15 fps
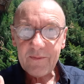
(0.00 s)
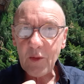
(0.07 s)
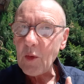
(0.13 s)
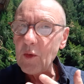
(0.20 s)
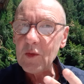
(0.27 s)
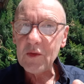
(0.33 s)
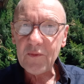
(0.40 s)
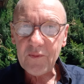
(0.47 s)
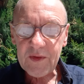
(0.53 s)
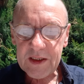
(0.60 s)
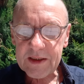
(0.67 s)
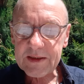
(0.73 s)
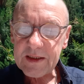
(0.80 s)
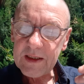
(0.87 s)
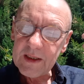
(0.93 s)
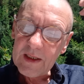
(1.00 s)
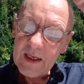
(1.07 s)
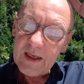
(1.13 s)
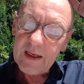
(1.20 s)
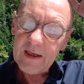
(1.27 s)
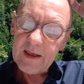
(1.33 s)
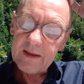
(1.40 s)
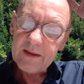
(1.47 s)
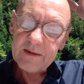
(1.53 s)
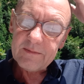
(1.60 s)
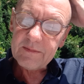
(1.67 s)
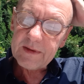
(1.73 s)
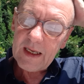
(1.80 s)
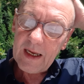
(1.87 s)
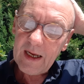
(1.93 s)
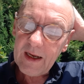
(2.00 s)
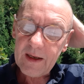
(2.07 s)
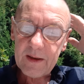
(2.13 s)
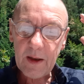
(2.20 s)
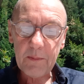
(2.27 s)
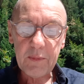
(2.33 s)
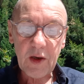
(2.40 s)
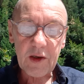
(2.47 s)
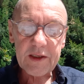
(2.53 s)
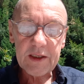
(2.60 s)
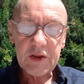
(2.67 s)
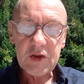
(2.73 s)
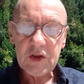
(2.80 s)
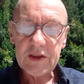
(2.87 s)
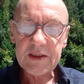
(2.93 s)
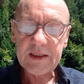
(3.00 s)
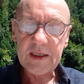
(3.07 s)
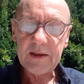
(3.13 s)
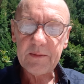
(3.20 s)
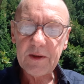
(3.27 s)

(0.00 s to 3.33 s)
For all the fears are blockages,